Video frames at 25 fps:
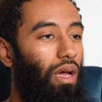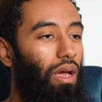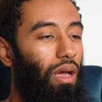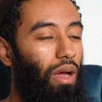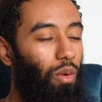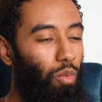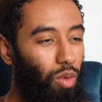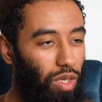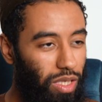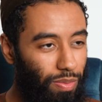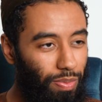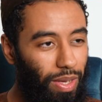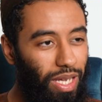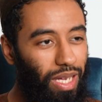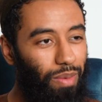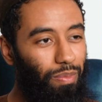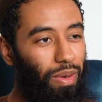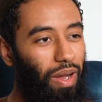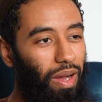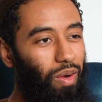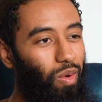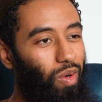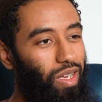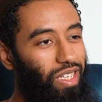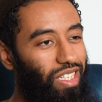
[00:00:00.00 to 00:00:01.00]
And we'll speak
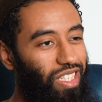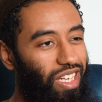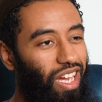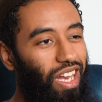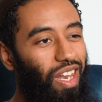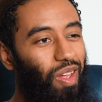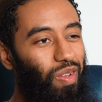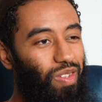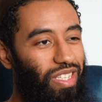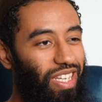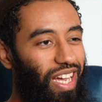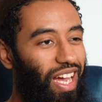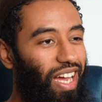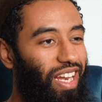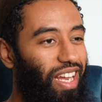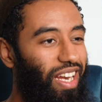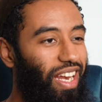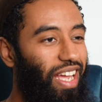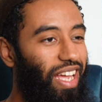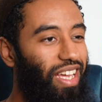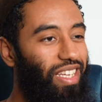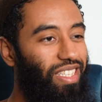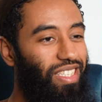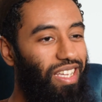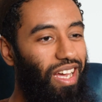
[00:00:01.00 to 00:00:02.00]
about, inshallah ta'ala,
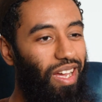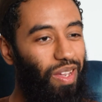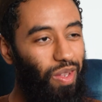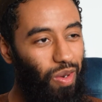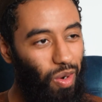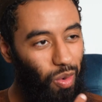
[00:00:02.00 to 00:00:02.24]
later,